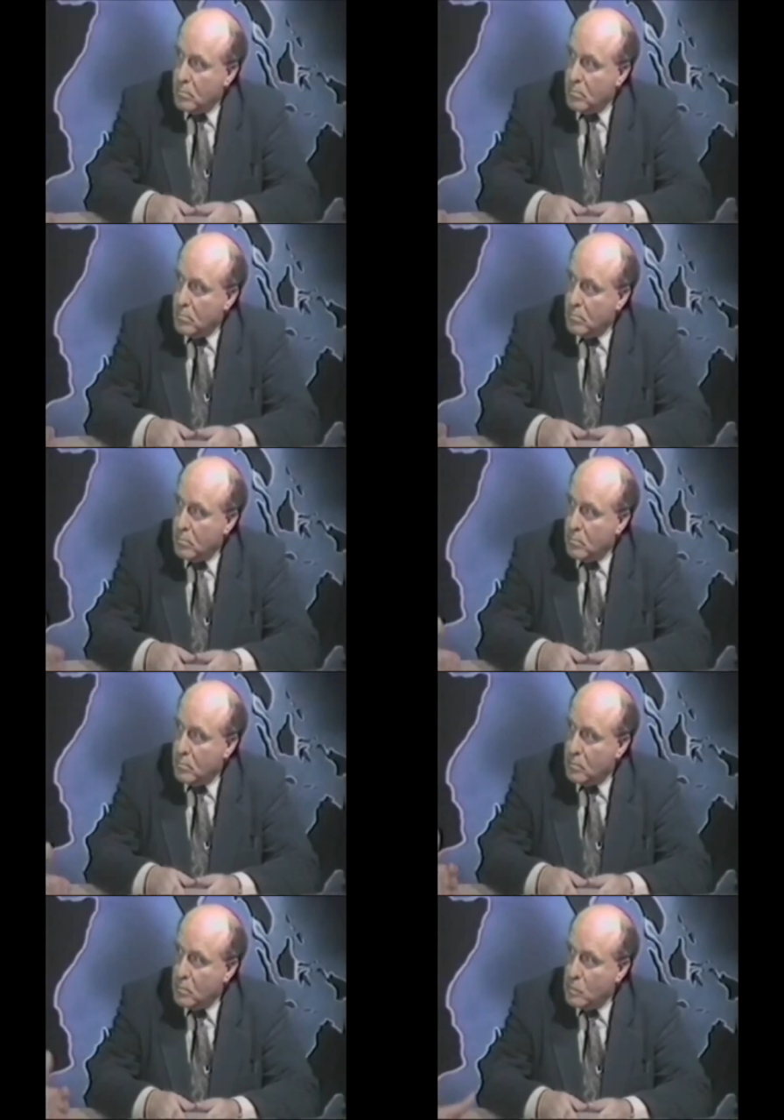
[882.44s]
for a
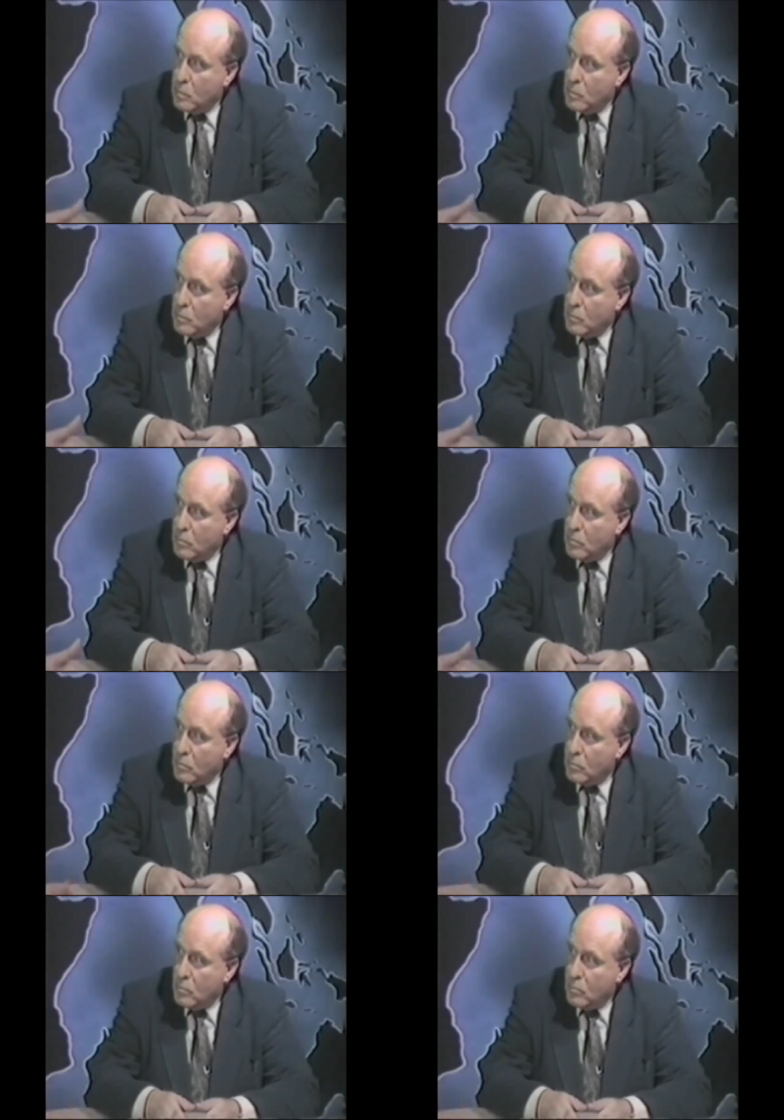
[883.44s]
humane
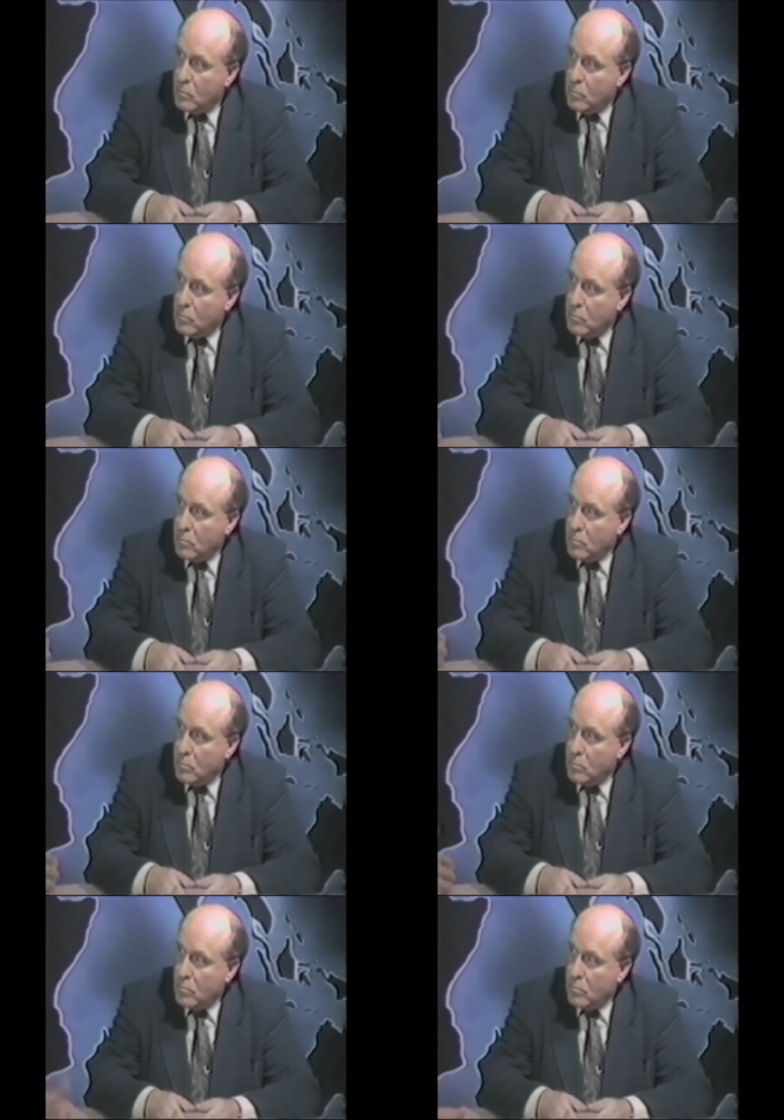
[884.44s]
circumstance
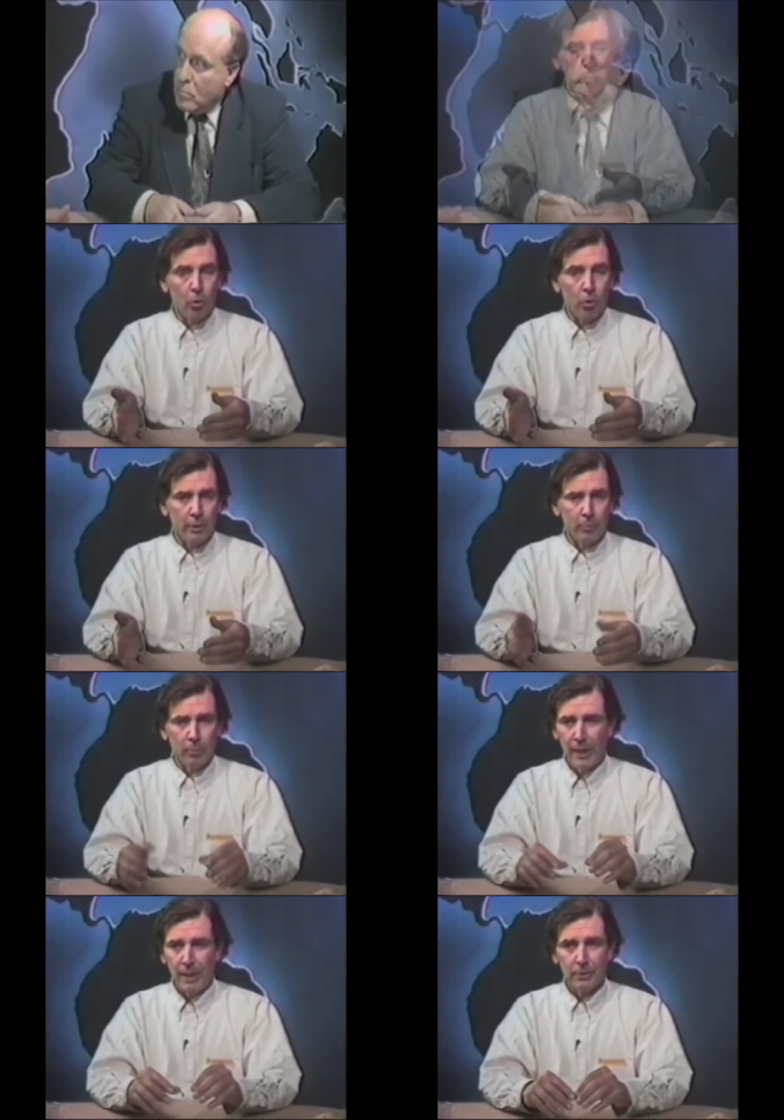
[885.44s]
of room and board
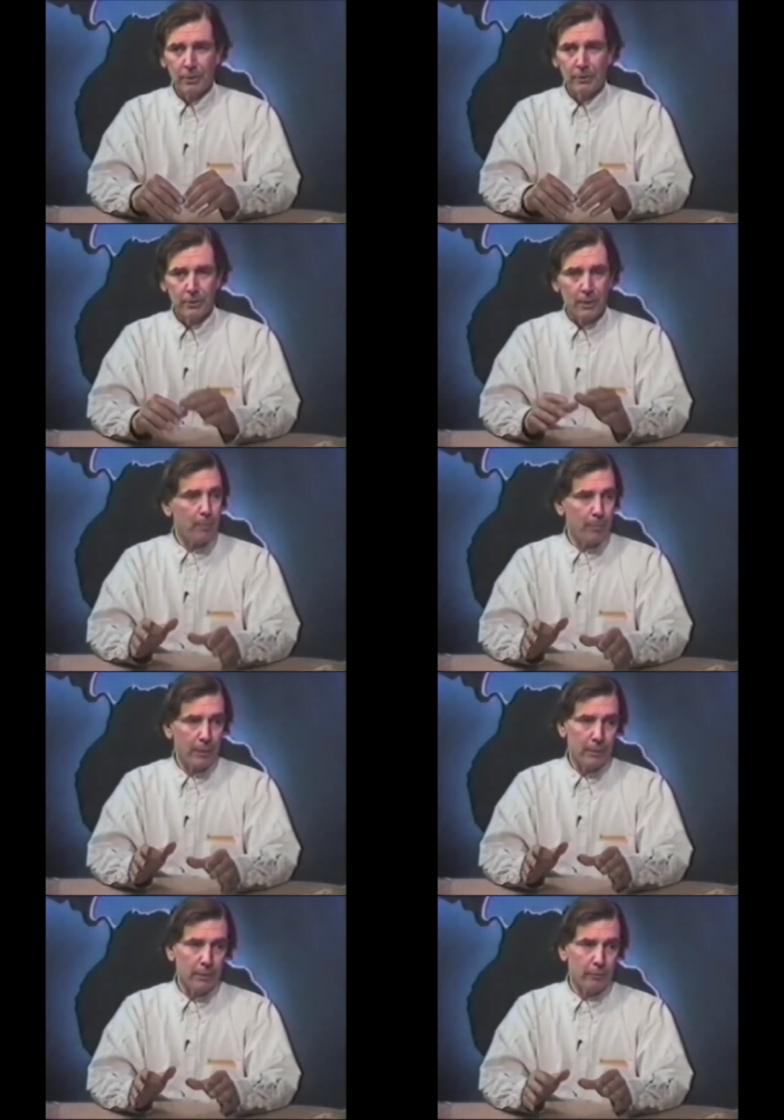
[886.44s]
and perhaps a
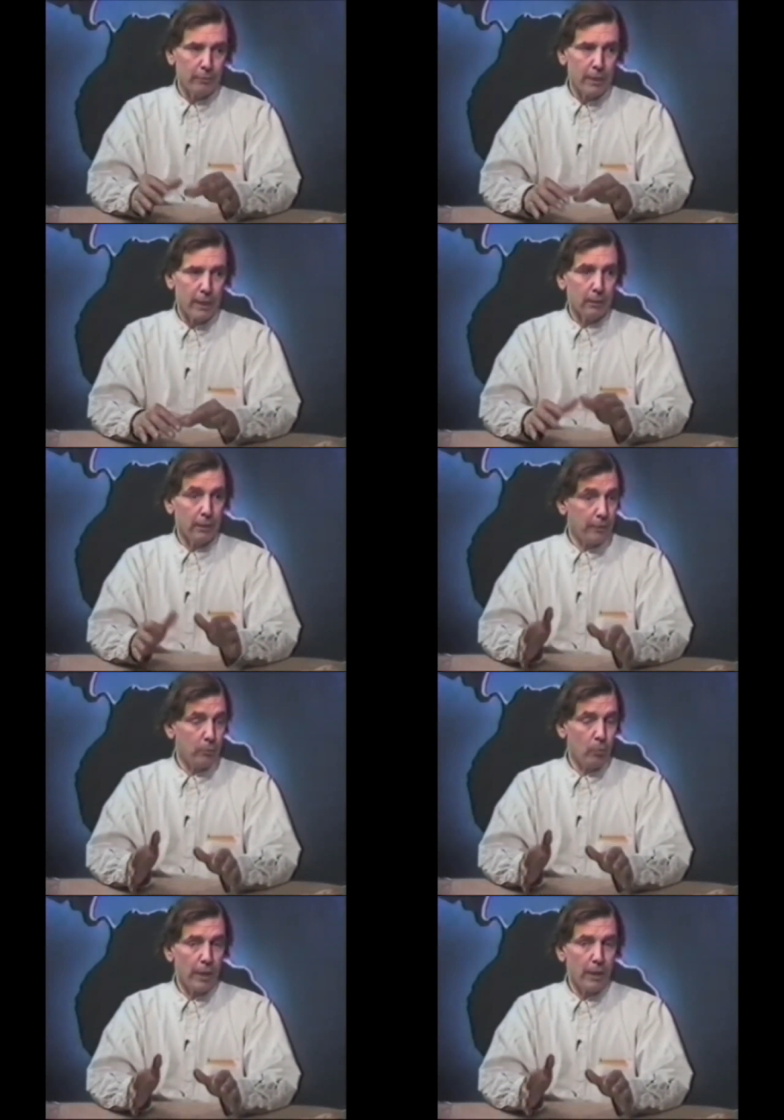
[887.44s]
stipend, if not a
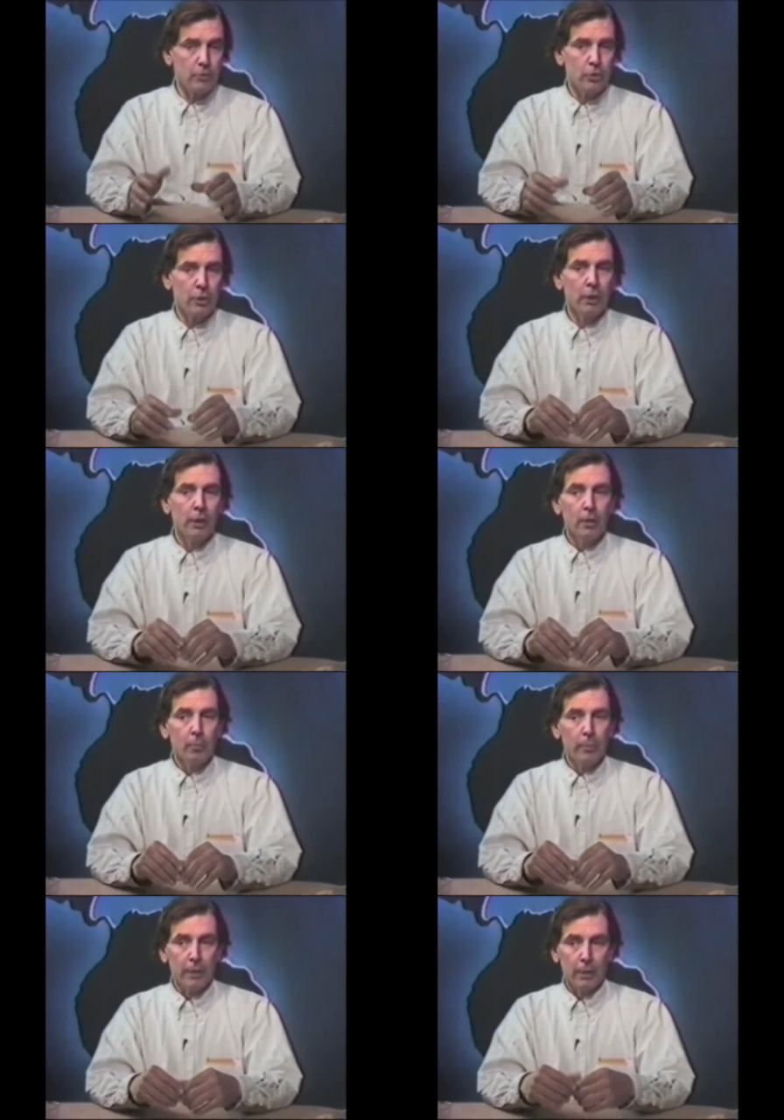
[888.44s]
living wage,
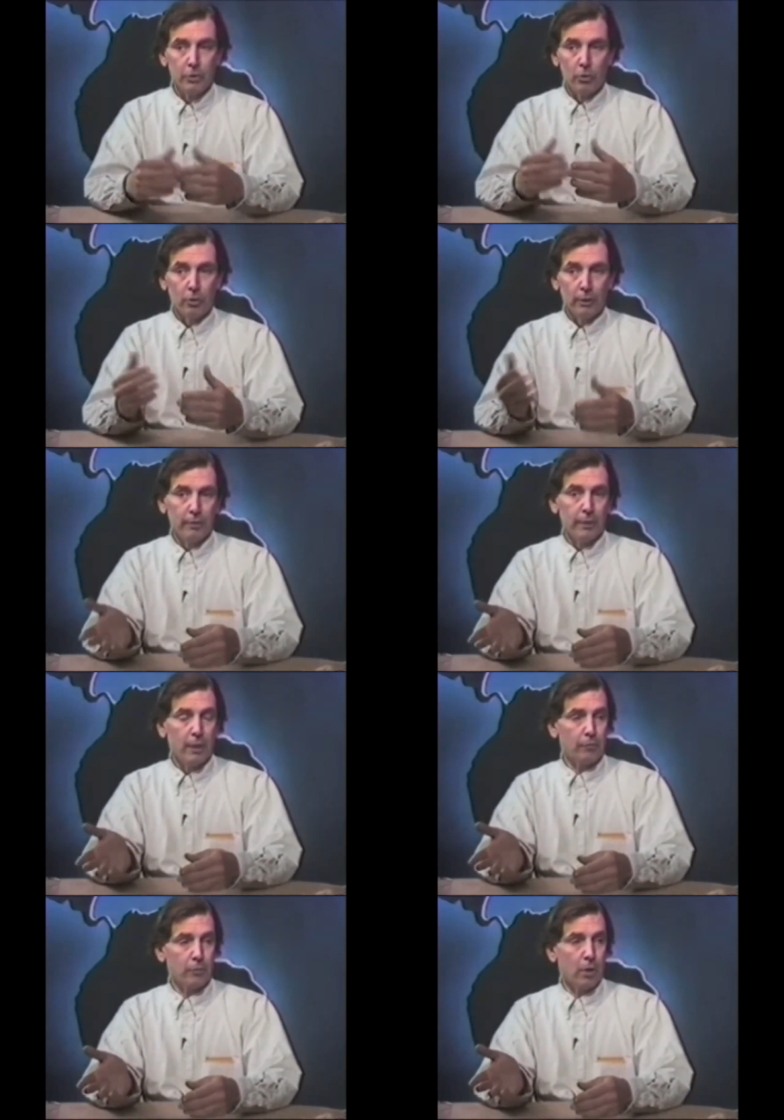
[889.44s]
because you're
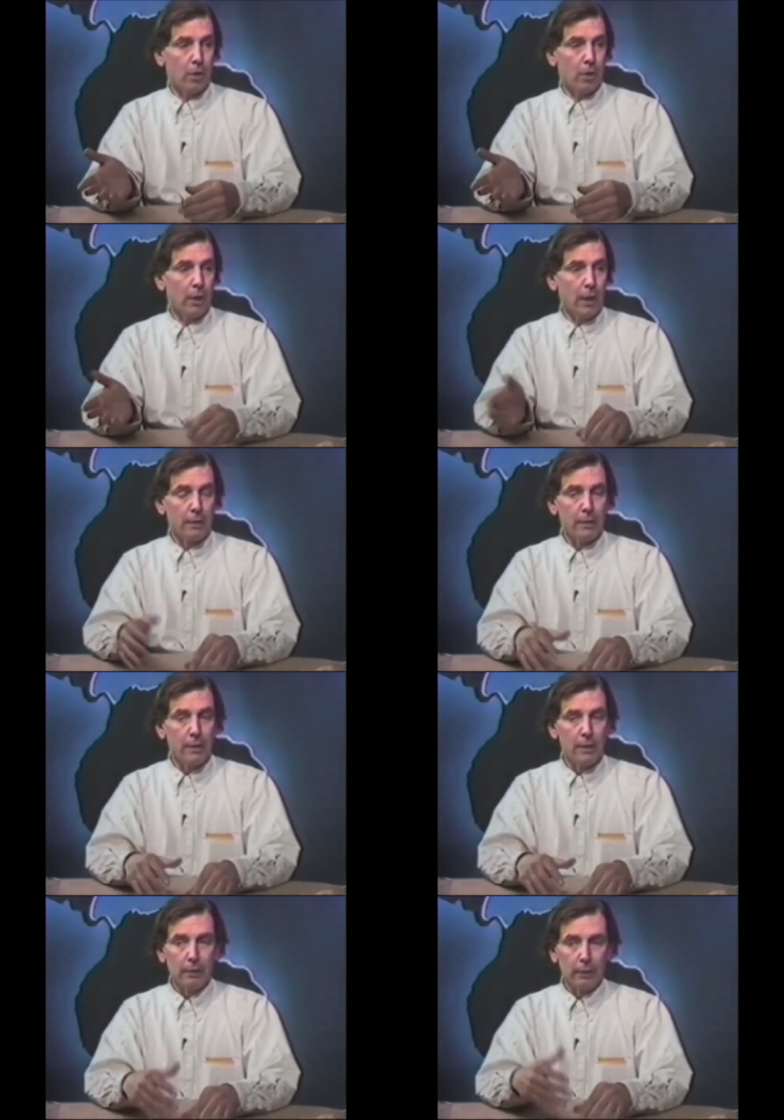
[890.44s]
living, after all, on
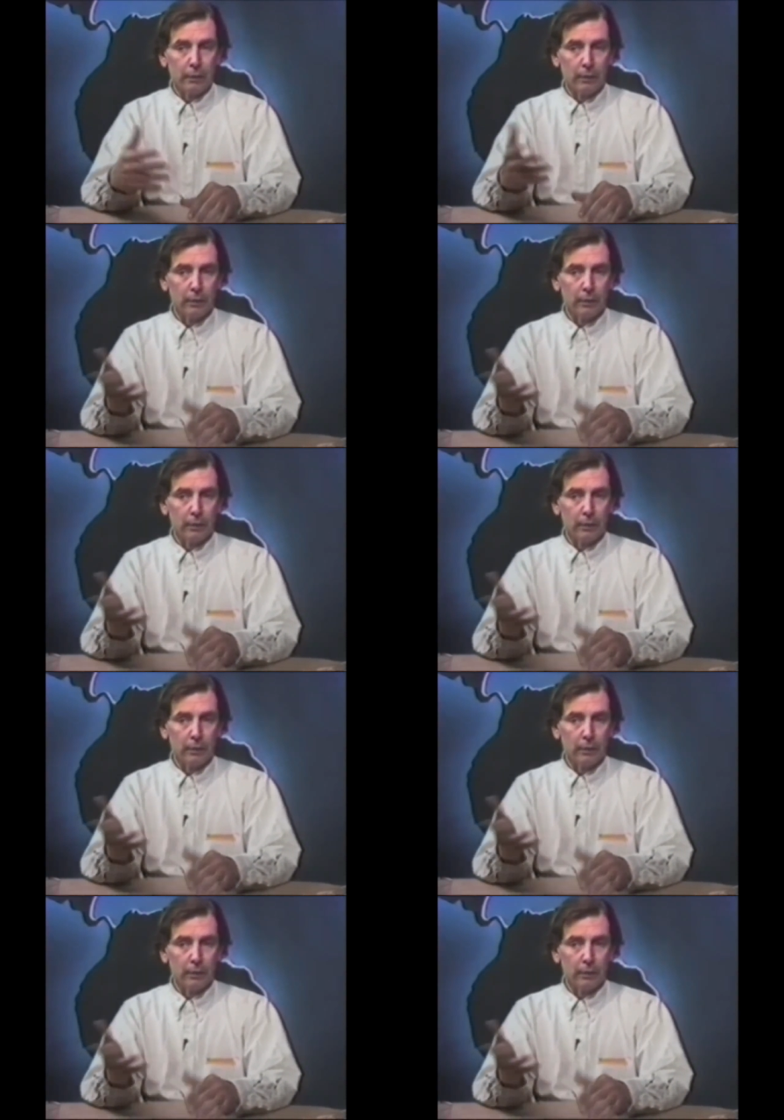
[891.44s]
the